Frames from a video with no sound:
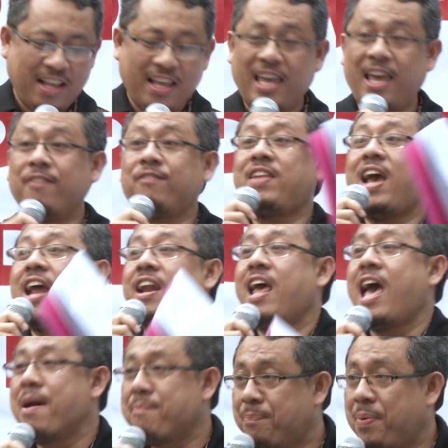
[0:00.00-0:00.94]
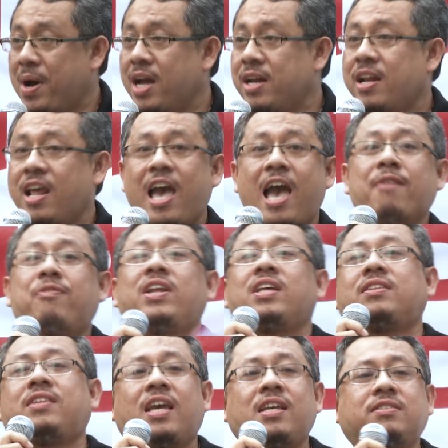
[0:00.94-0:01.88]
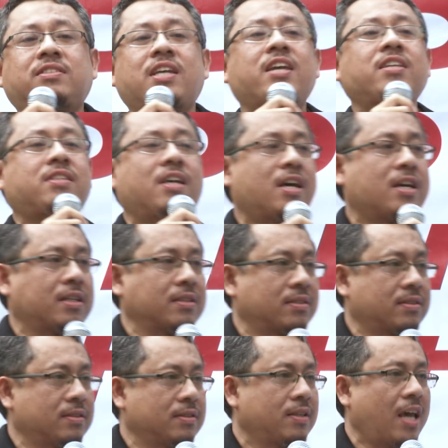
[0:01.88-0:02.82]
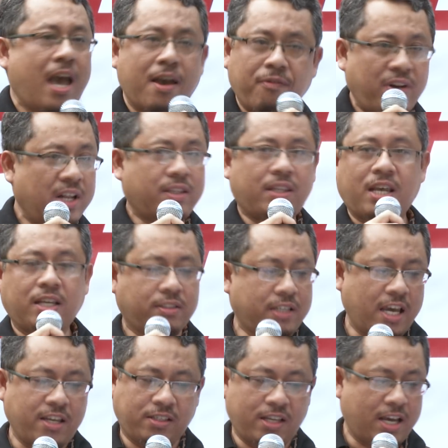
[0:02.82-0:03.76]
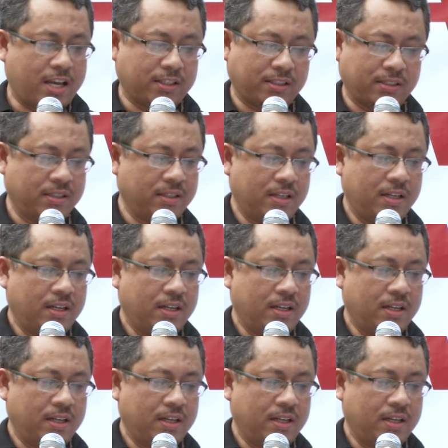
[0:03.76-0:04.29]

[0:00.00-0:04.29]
If that happens, everything changes. Everything changes.